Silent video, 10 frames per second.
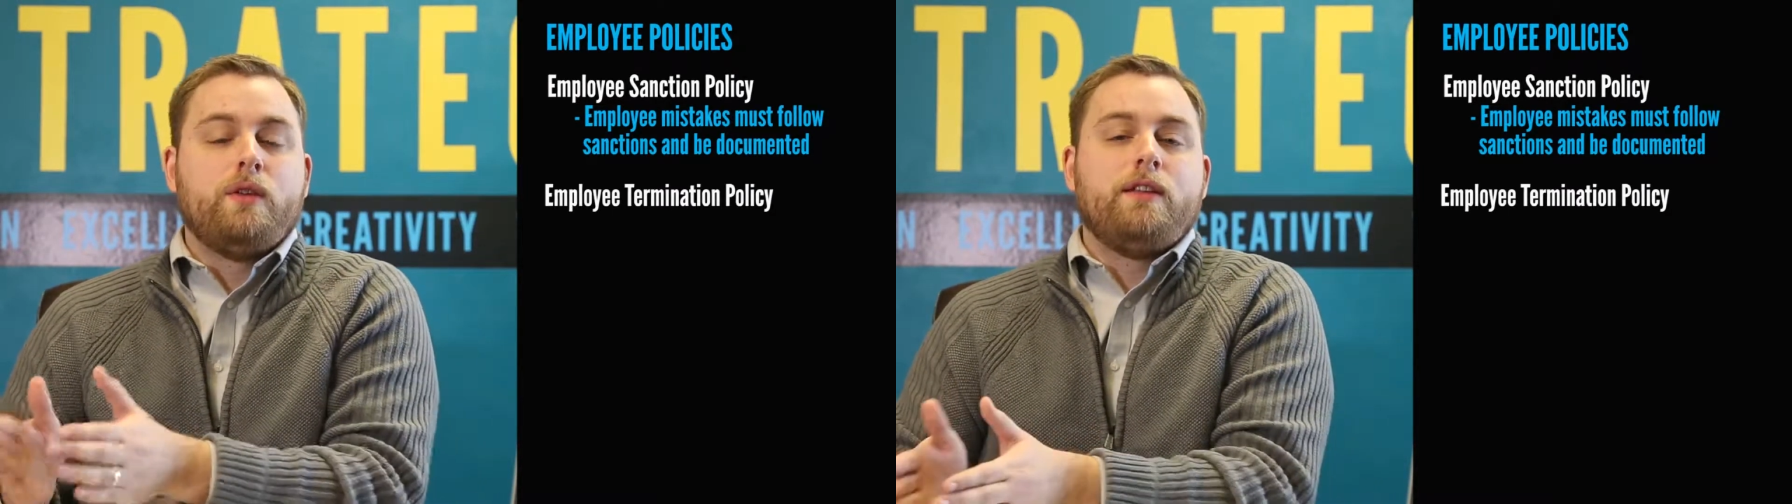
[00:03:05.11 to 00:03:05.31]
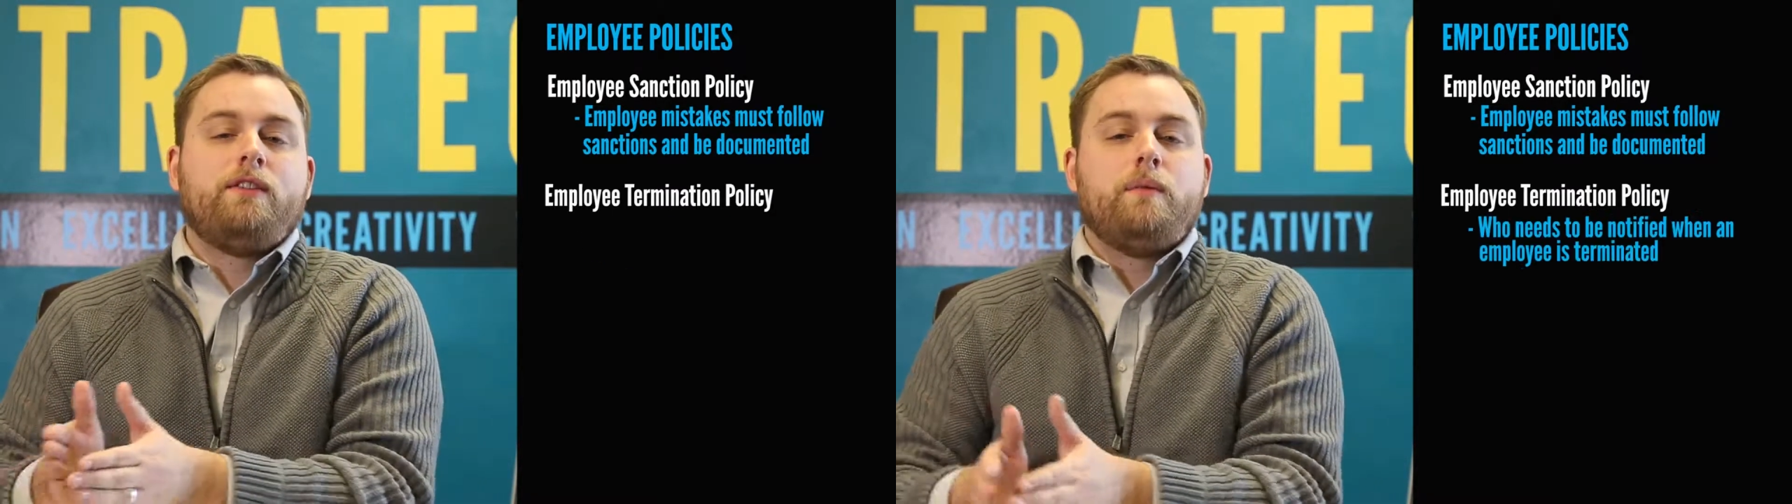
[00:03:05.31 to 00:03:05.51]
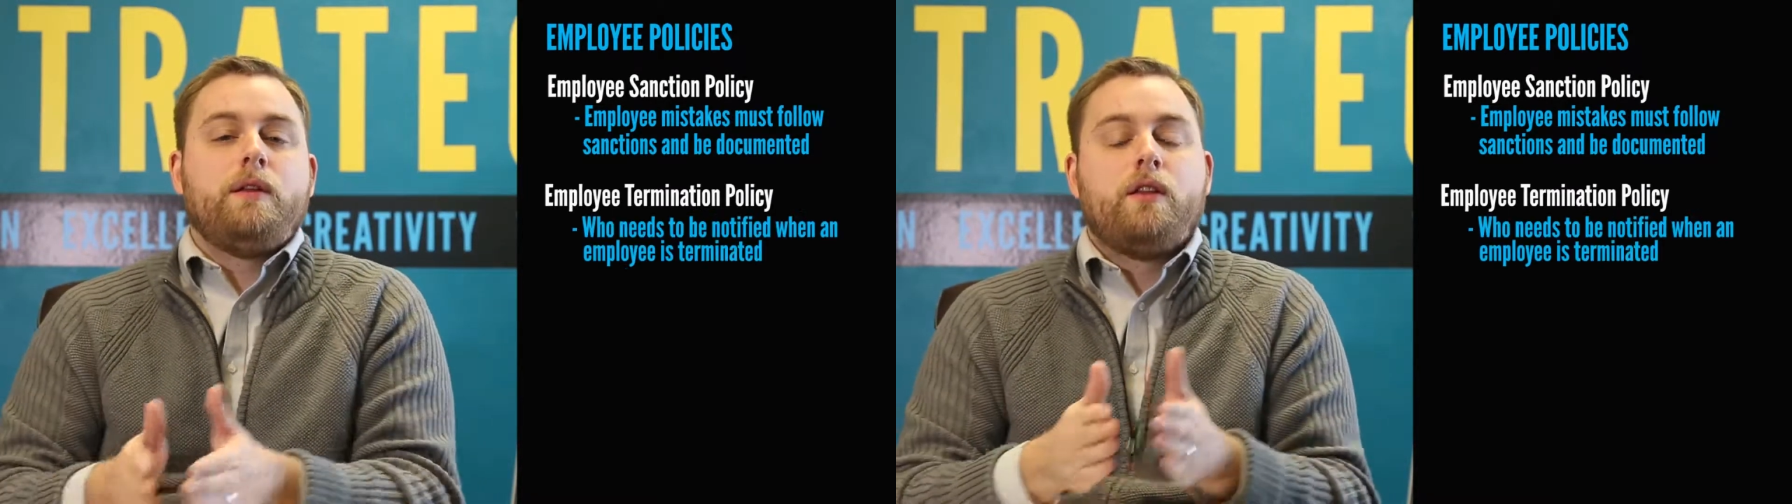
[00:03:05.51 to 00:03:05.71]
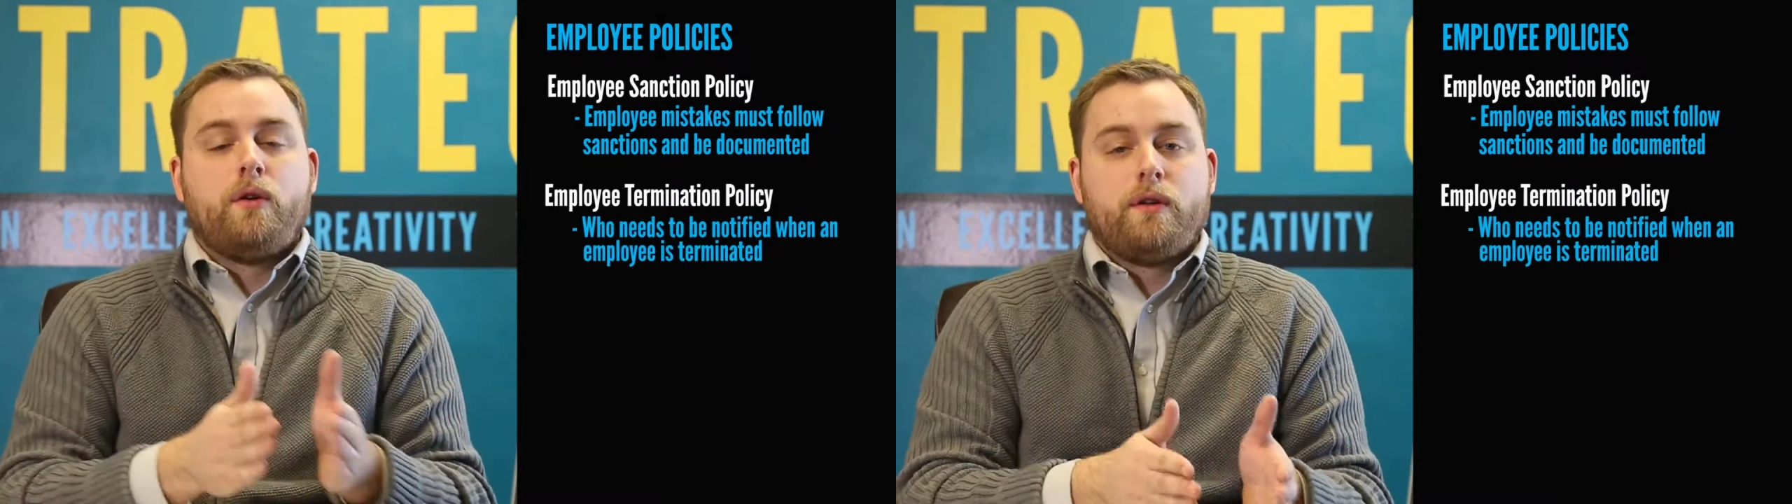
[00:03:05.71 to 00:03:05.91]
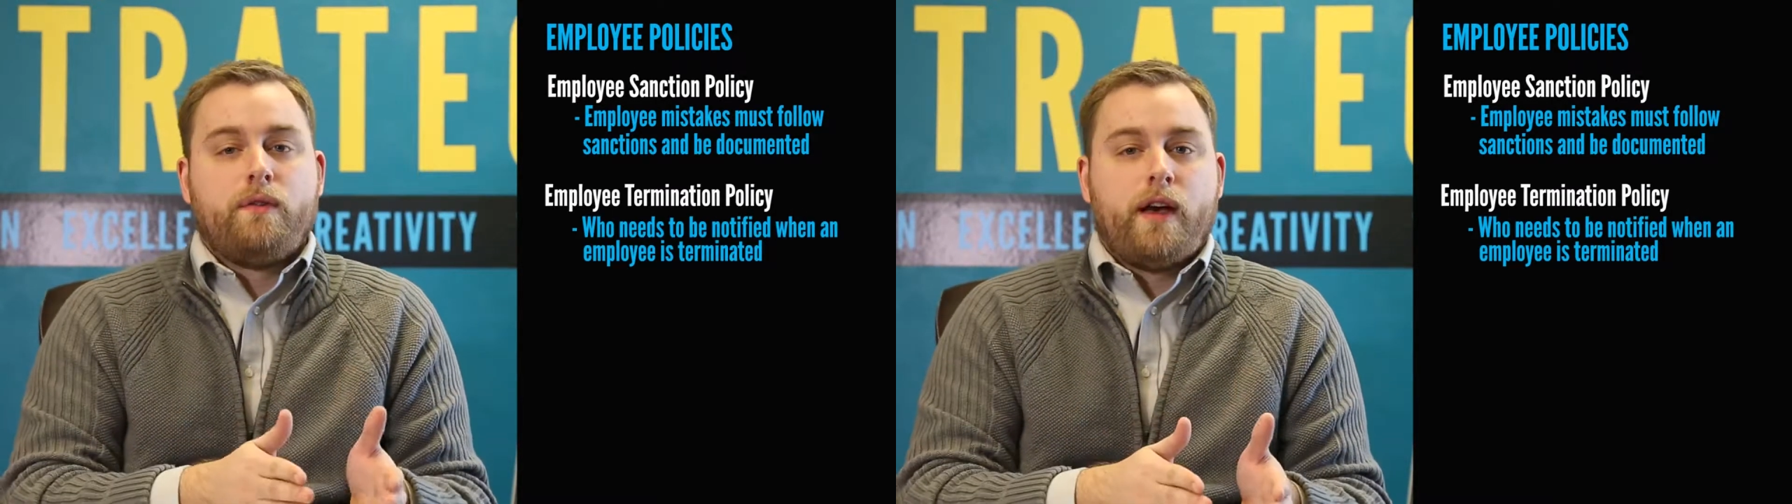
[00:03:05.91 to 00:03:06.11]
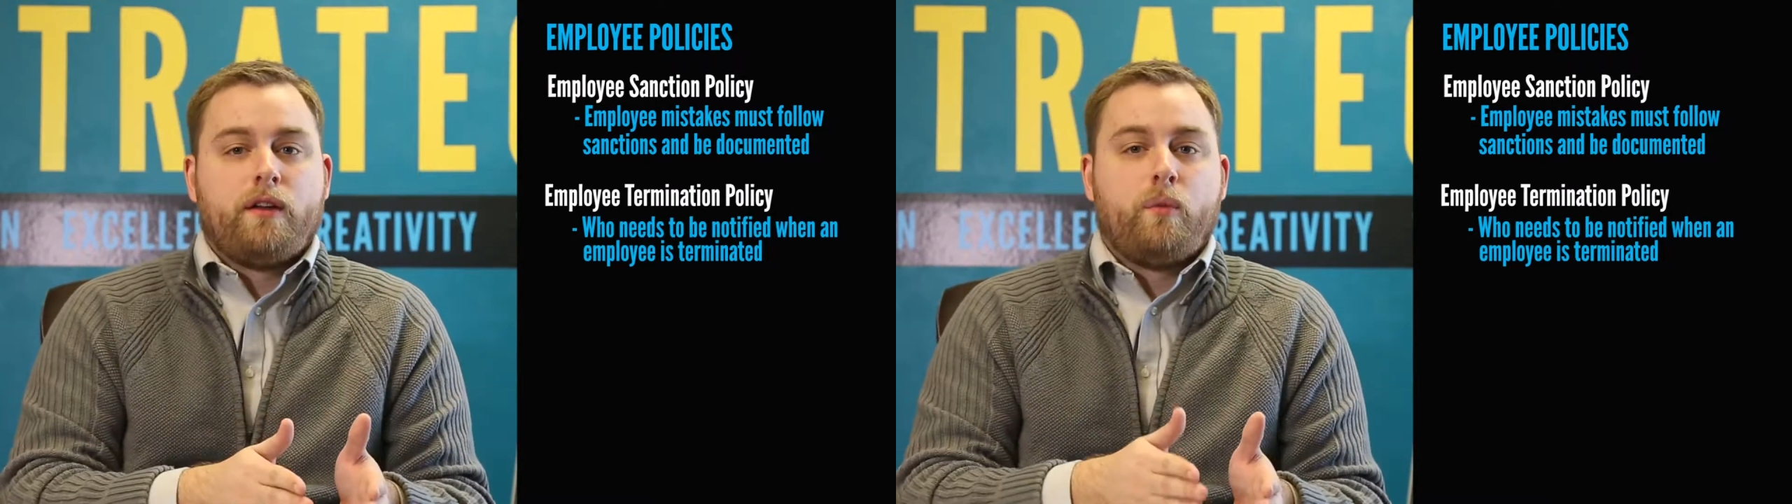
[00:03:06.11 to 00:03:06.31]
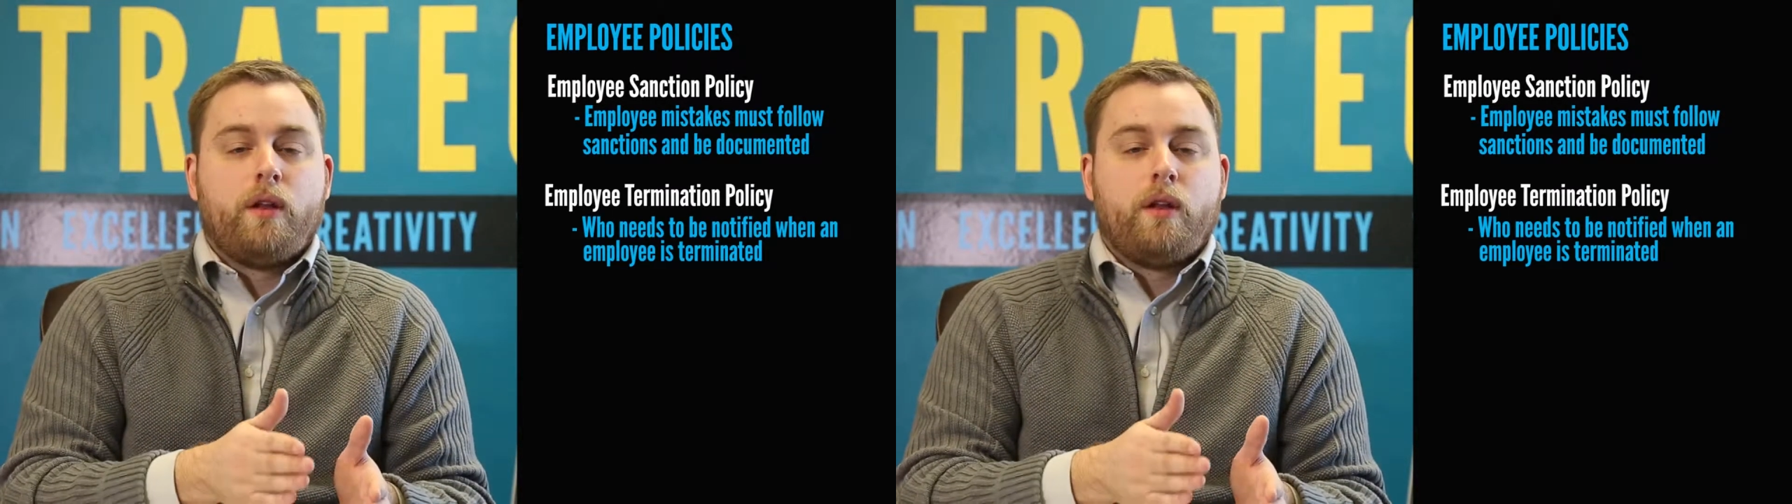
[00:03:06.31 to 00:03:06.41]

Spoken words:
needs to be notified